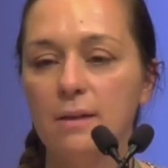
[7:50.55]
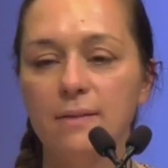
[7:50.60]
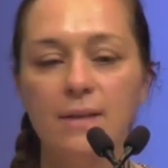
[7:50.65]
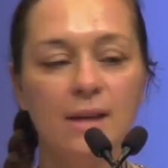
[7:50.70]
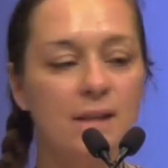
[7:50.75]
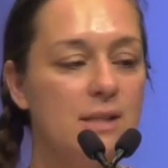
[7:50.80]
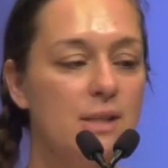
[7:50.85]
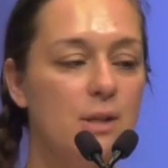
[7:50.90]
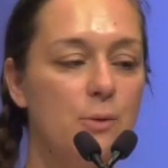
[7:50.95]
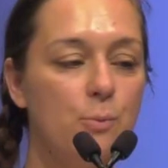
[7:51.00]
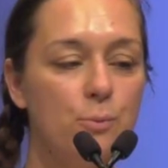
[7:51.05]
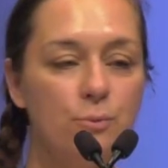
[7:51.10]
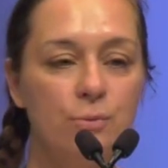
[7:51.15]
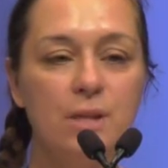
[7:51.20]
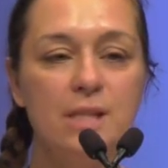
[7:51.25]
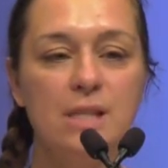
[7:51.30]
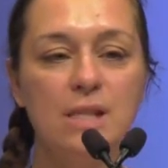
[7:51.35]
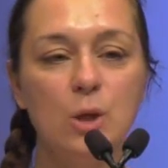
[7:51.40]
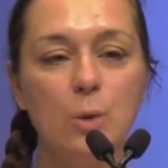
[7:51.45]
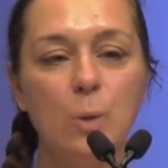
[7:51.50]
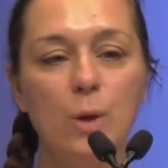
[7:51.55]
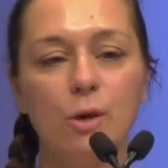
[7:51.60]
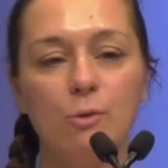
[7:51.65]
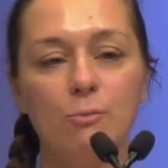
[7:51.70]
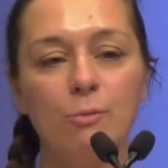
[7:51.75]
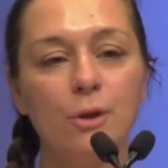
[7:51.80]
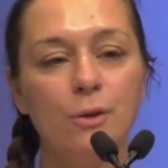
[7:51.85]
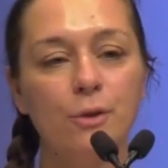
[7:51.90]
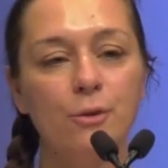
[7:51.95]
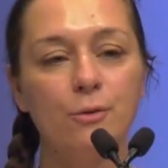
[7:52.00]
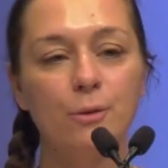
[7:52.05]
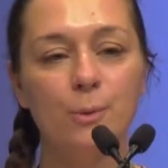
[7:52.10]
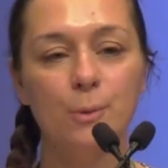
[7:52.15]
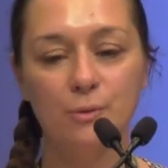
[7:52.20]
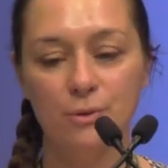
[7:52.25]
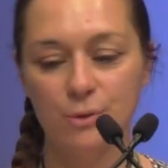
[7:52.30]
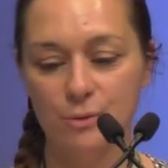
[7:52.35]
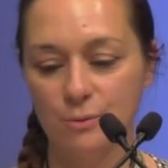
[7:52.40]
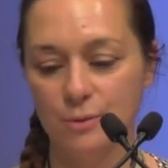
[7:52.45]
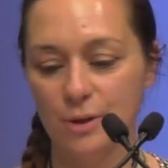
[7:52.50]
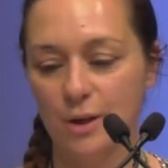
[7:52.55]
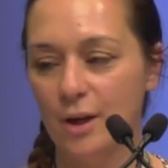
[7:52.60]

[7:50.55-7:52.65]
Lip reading: That's a pretty quick run-through of the